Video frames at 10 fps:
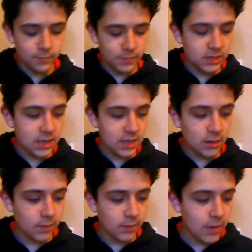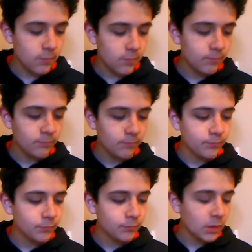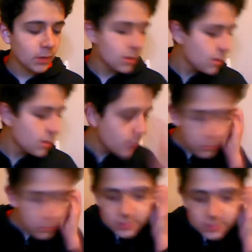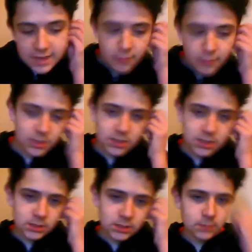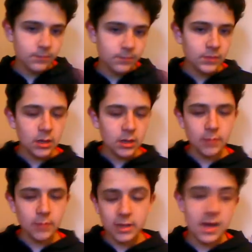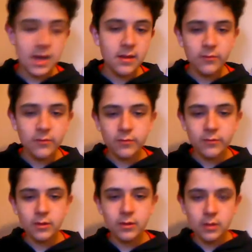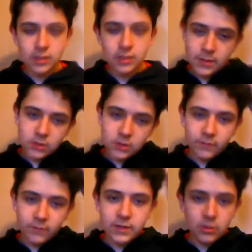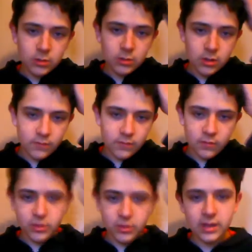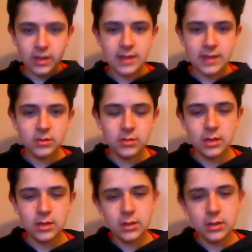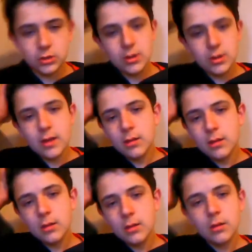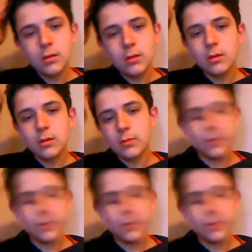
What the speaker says: stand on it better. But once again, with this, it kind of depends on the figure, you know, if you think it has good articulation or not. But